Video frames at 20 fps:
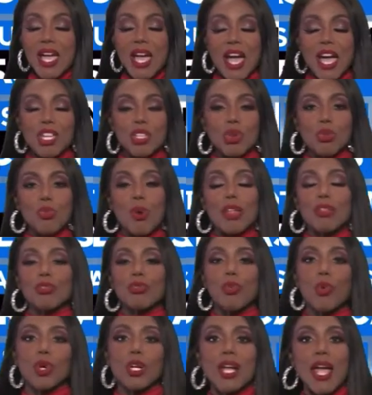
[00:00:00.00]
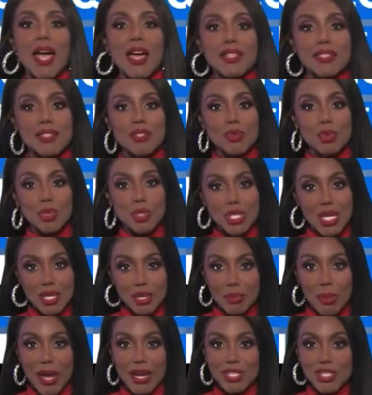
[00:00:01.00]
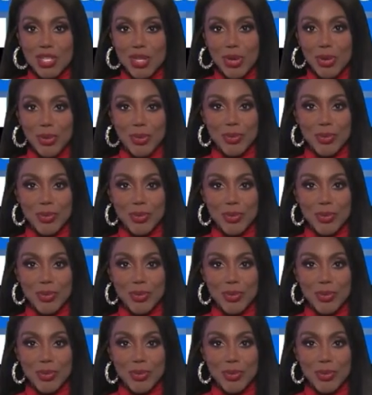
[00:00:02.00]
at your weather forecast. We'll send it back to you.